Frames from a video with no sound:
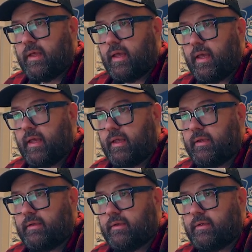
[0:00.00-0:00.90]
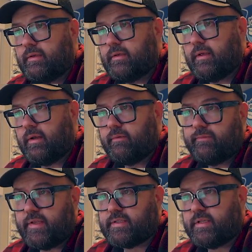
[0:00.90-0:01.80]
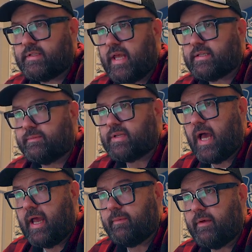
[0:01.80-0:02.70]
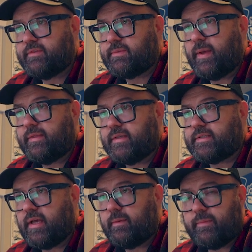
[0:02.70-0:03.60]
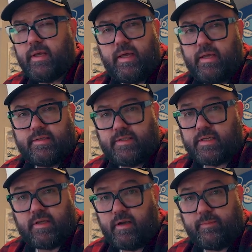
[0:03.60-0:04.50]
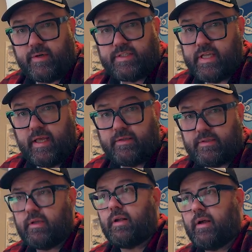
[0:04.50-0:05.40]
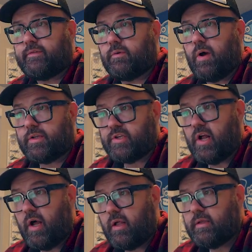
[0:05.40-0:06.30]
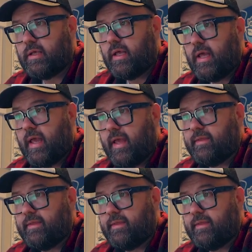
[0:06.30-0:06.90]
And this can take some time. I've sped this up 600% so you don't have to watch it all. And